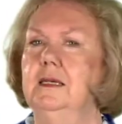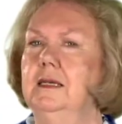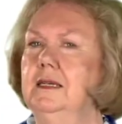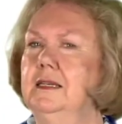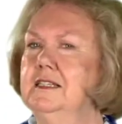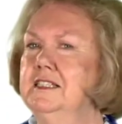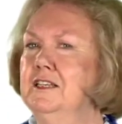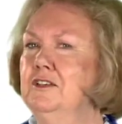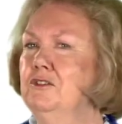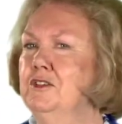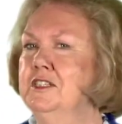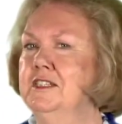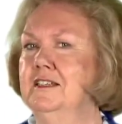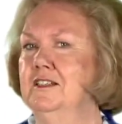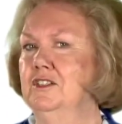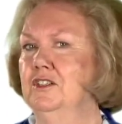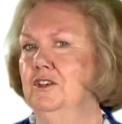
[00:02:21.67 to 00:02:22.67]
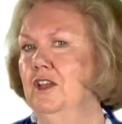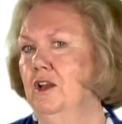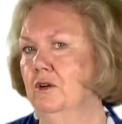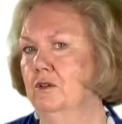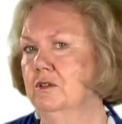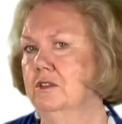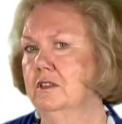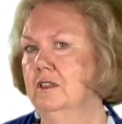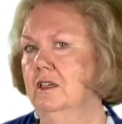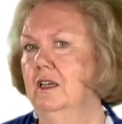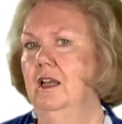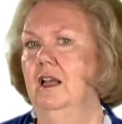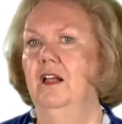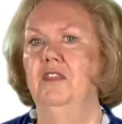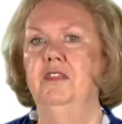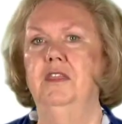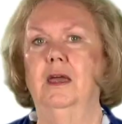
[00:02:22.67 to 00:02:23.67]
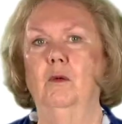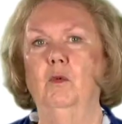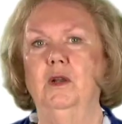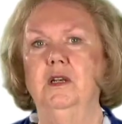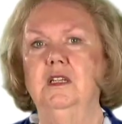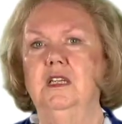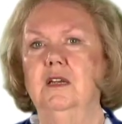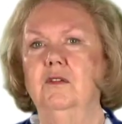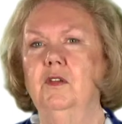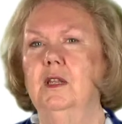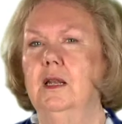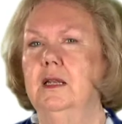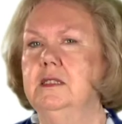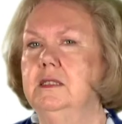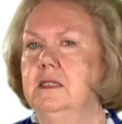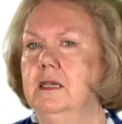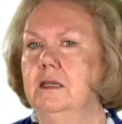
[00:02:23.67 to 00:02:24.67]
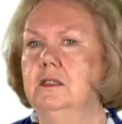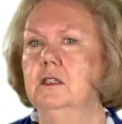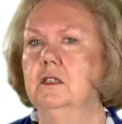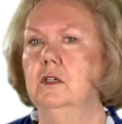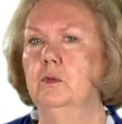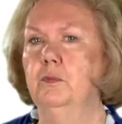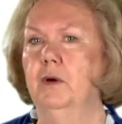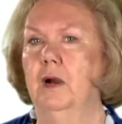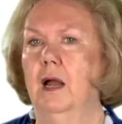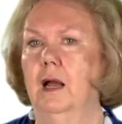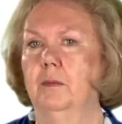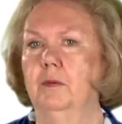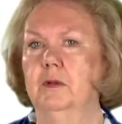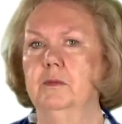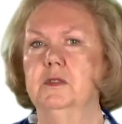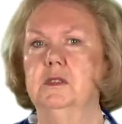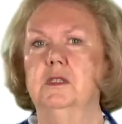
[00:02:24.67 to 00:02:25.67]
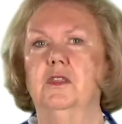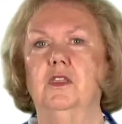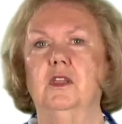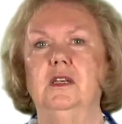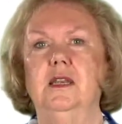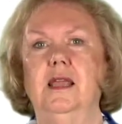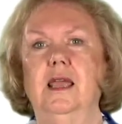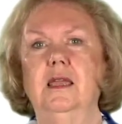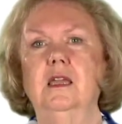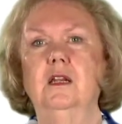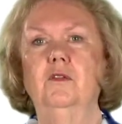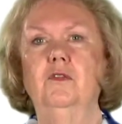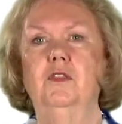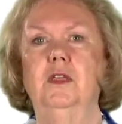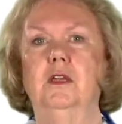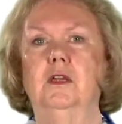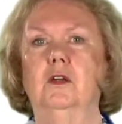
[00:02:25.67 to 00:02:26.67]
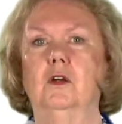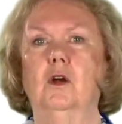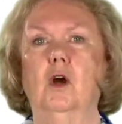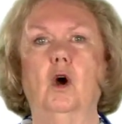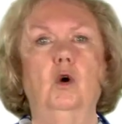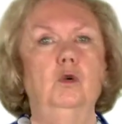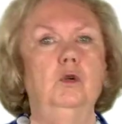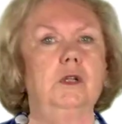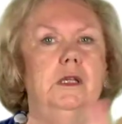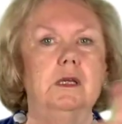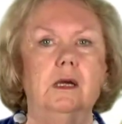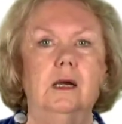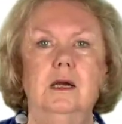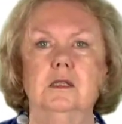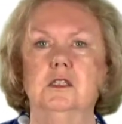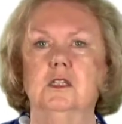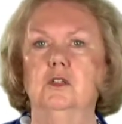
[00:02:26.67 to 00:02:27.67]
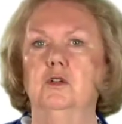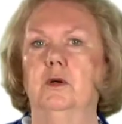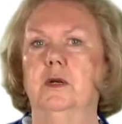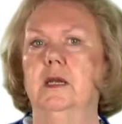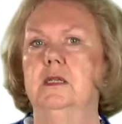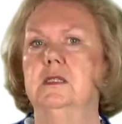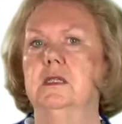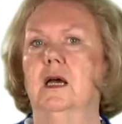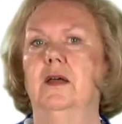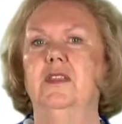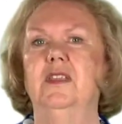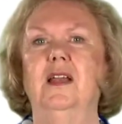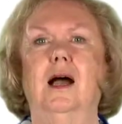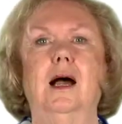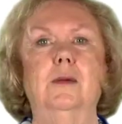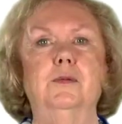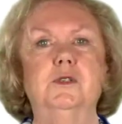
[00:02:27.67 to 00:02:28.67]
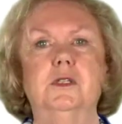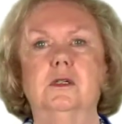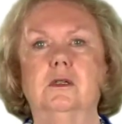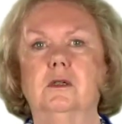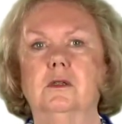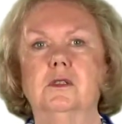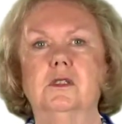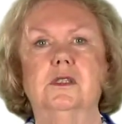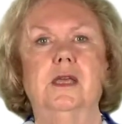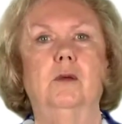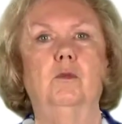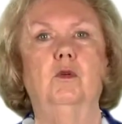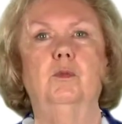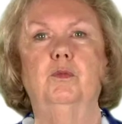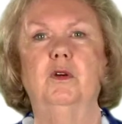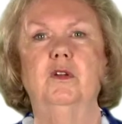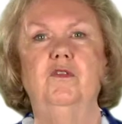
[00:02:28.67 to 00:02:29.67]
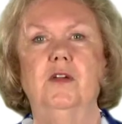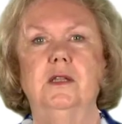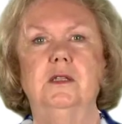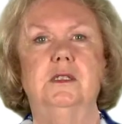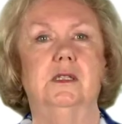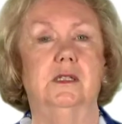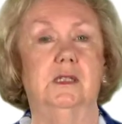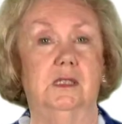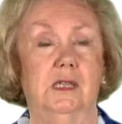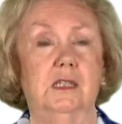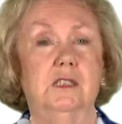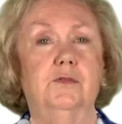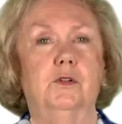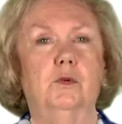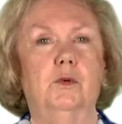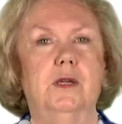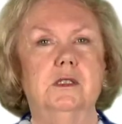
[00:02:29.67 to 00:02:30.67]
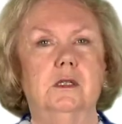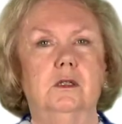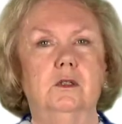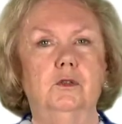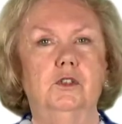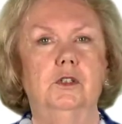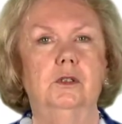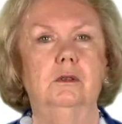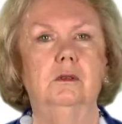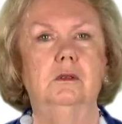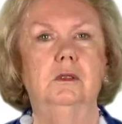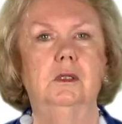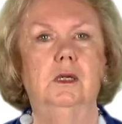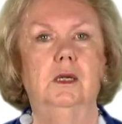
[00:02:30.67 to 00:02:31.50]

It is interesting to note that when given identical problems, the negative thinker only concentrates on the obstacles that will prevent successful resolution.